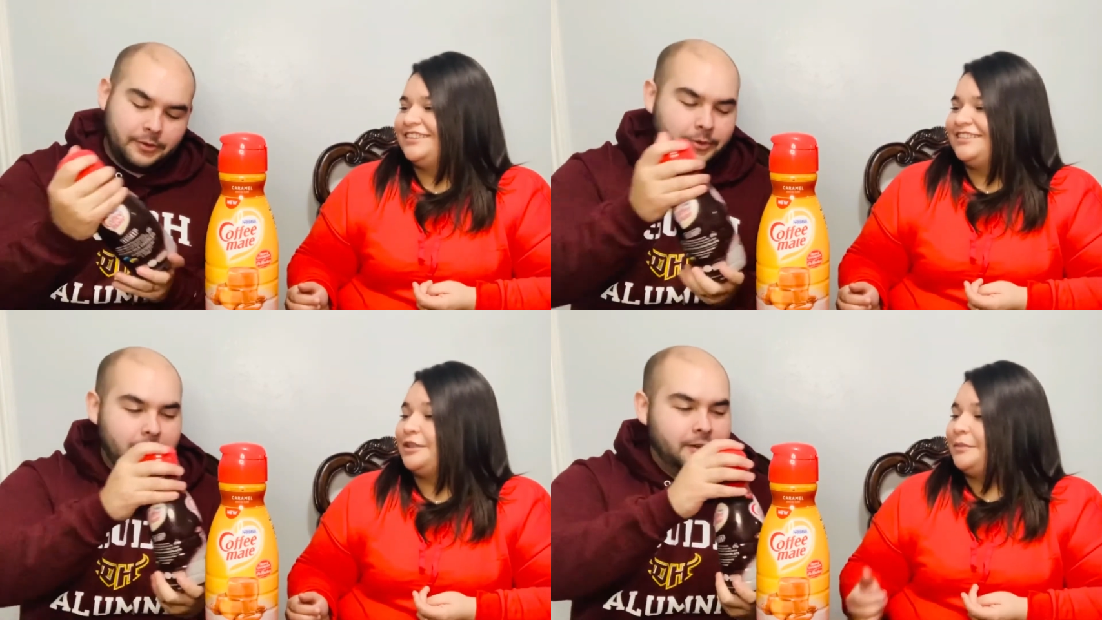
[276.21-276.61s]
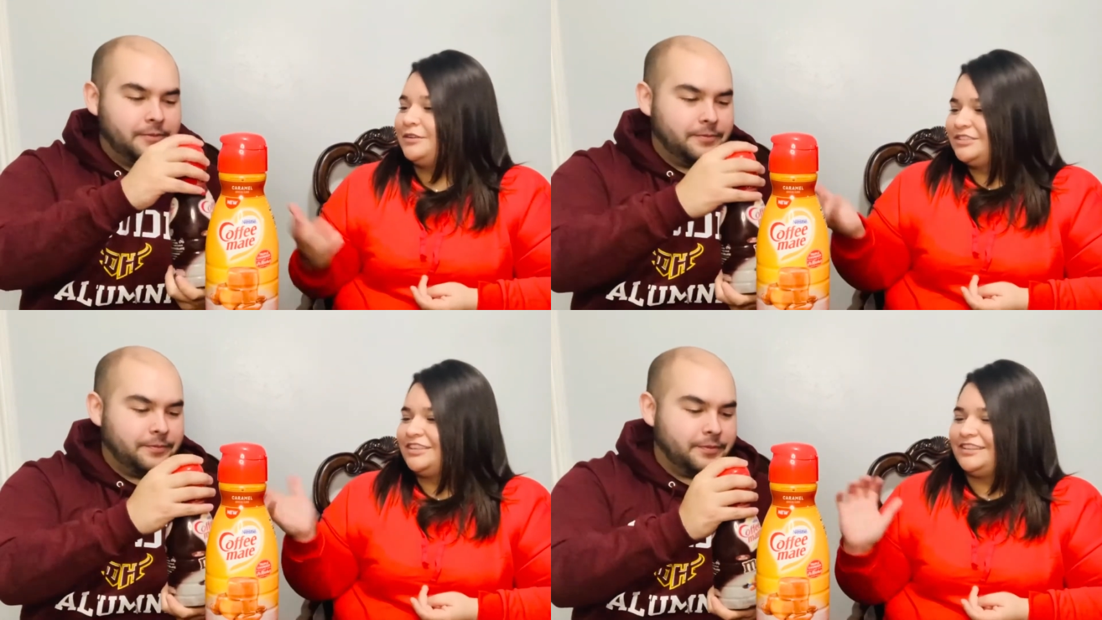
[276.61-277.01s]
Speaker 1: Wow. The
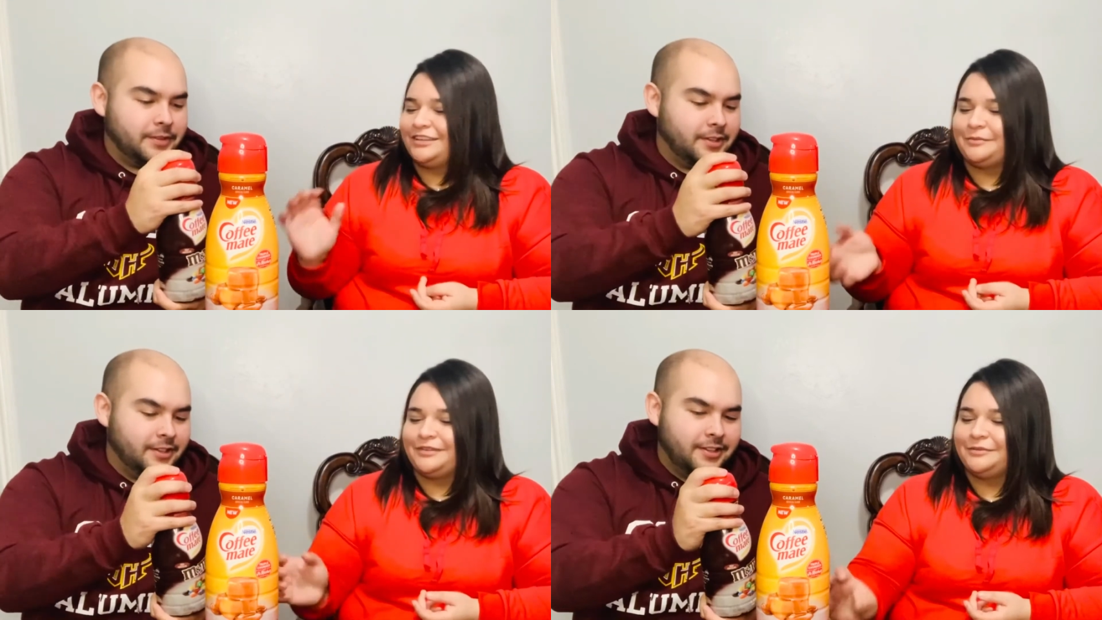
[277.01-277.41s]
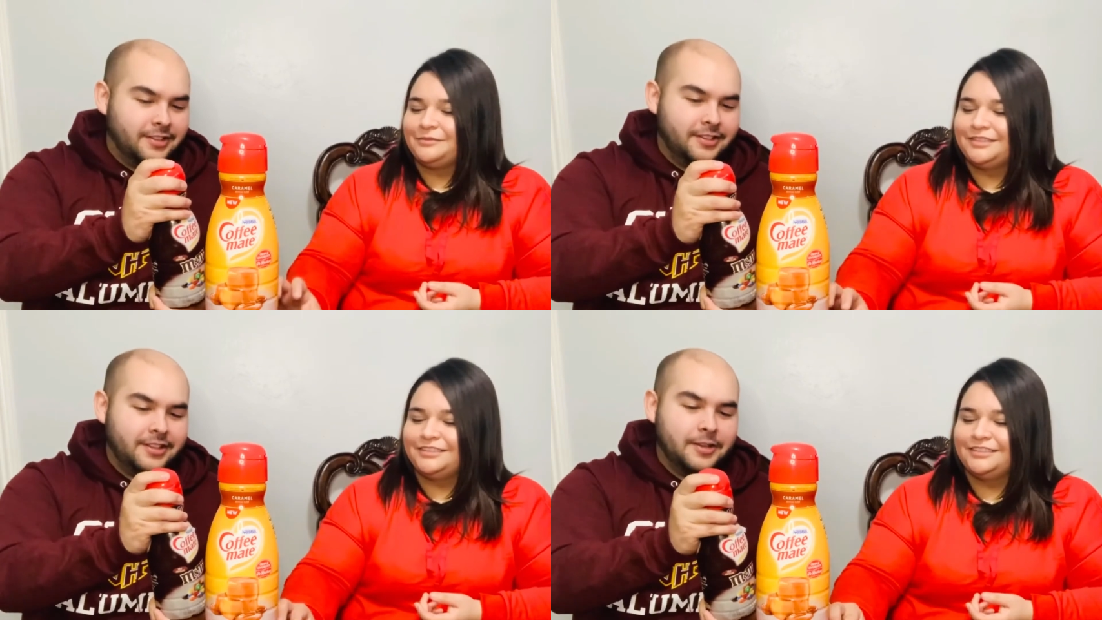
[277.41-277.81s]
milk chocolate
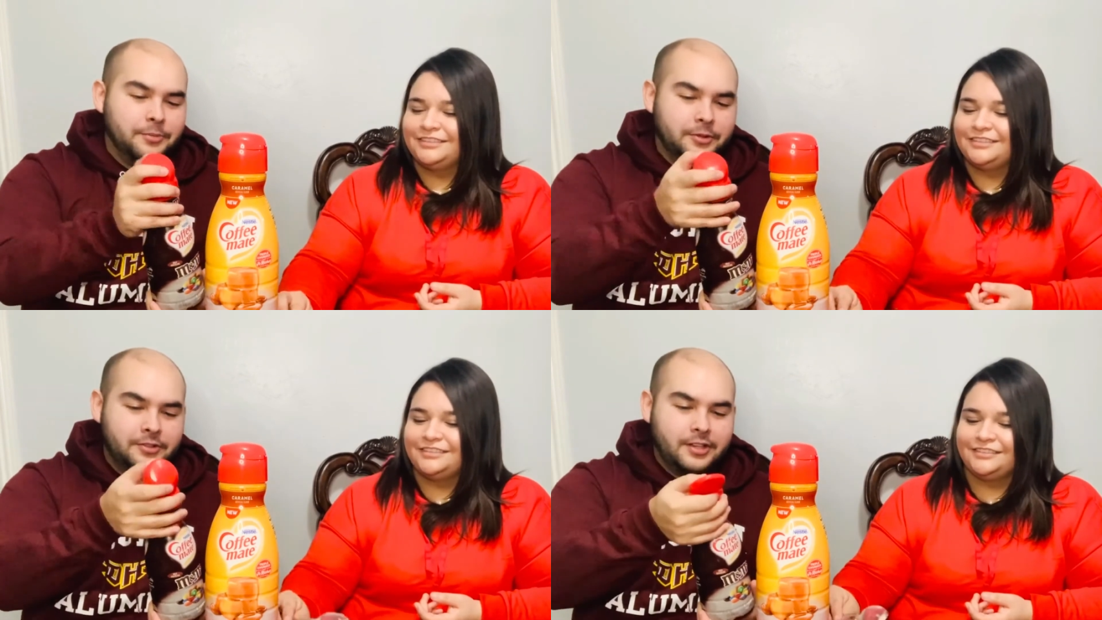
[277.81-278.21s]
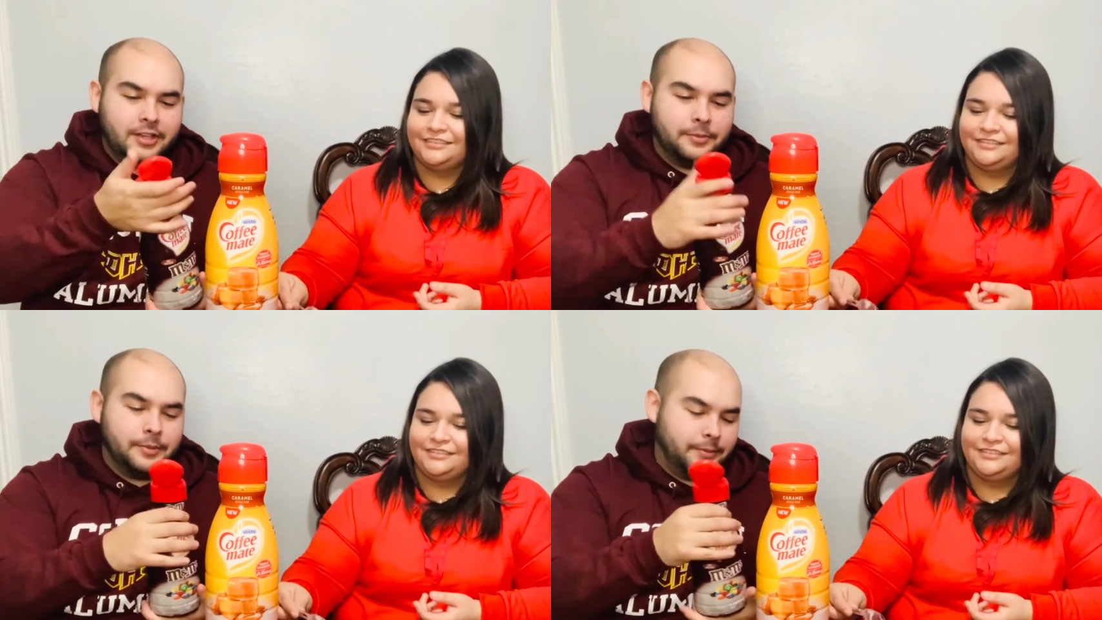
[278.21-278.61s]
M&Ms. Yeah, milk
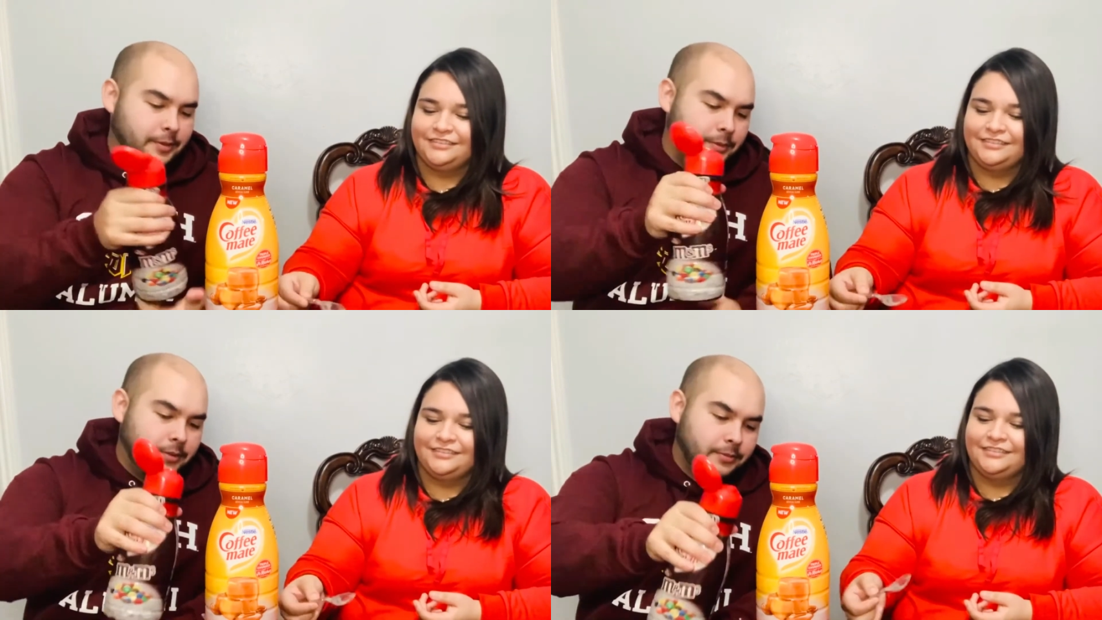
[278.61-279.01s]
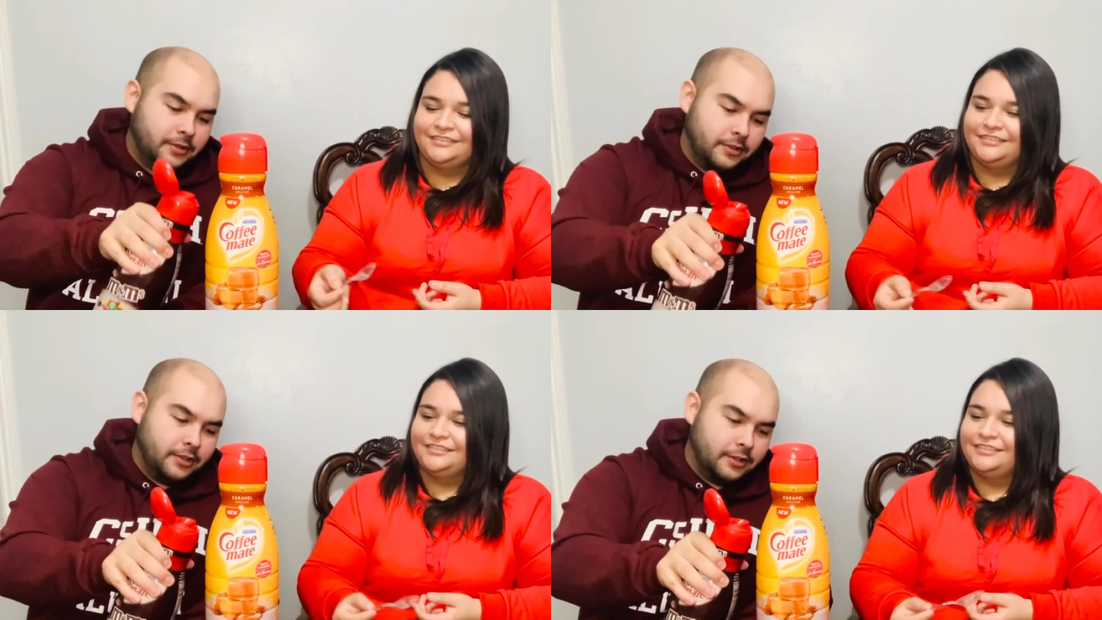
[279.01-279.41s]
chocolate
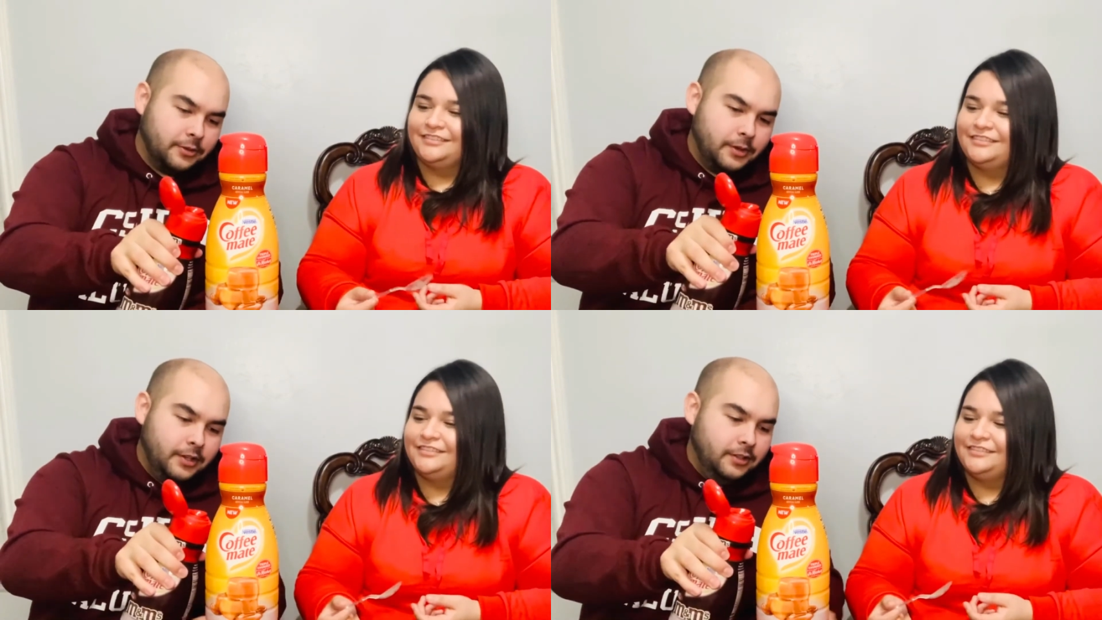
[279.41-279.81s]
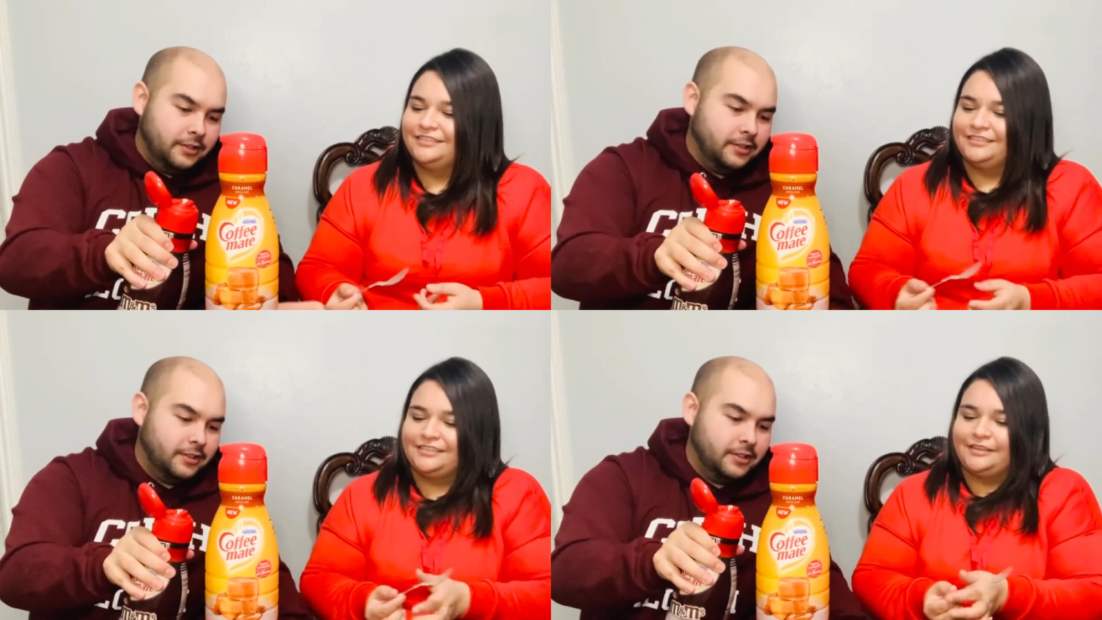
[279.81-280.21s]
M&Ms. All right, you ready?
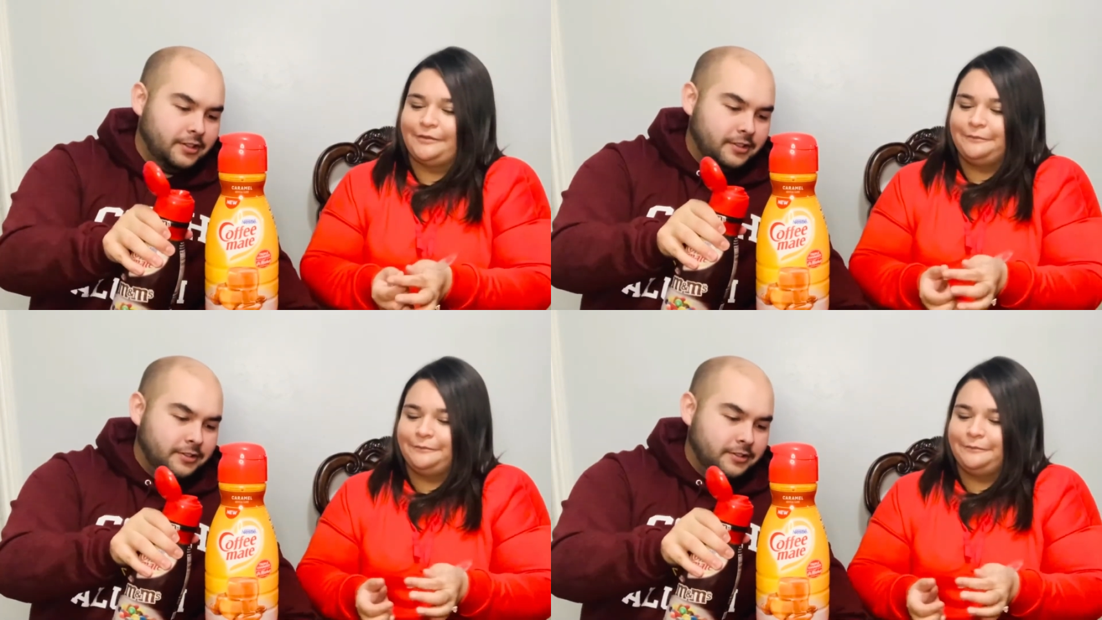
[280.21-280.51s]
Yeah.